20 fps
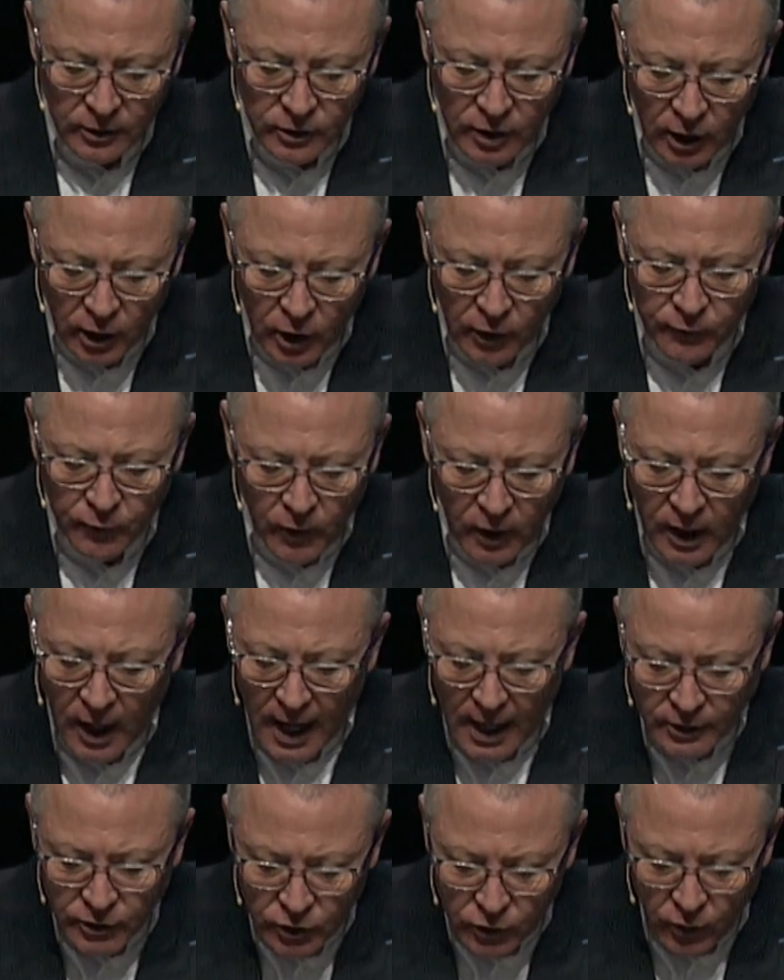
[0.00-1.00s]
to look for
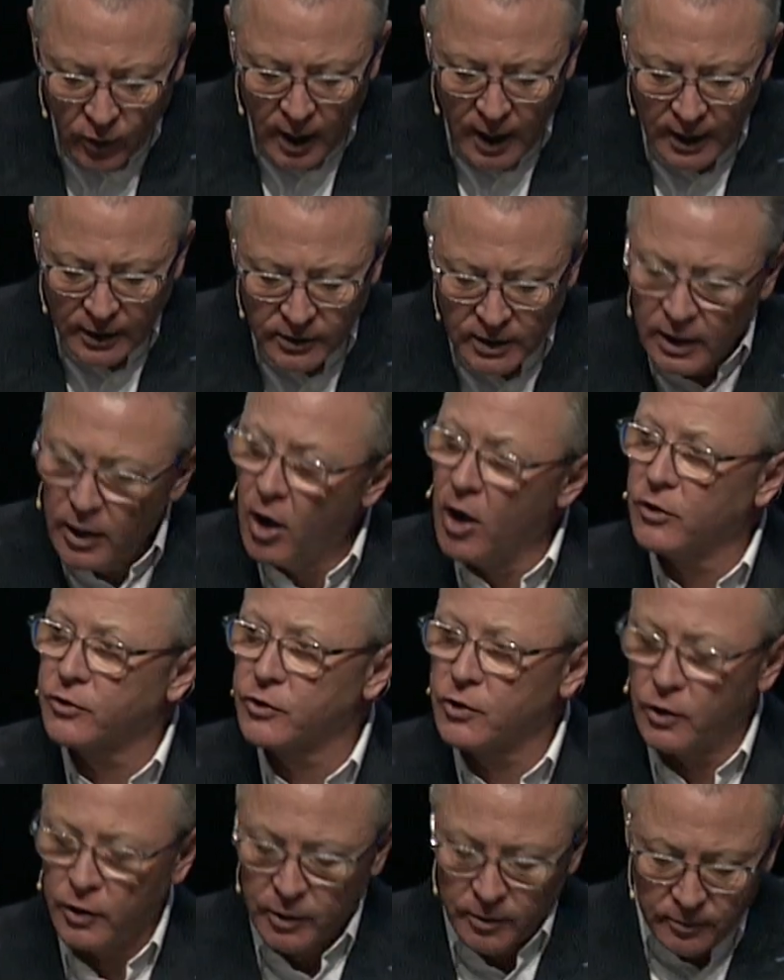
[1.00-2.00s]
God's grace in all
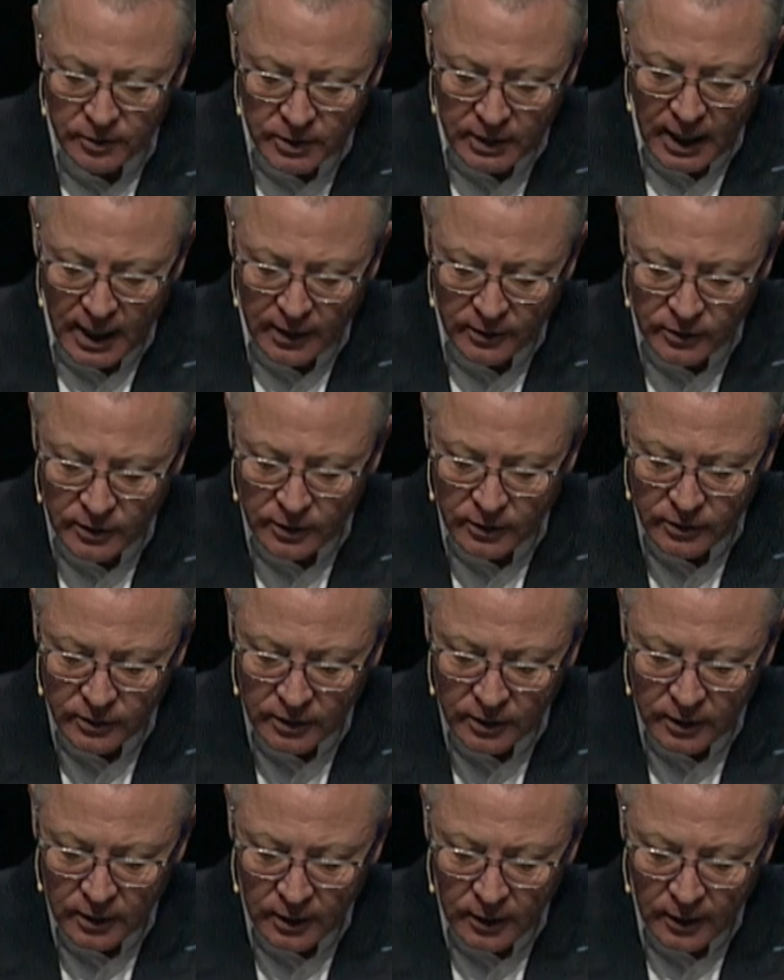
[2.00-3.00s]
circumstances.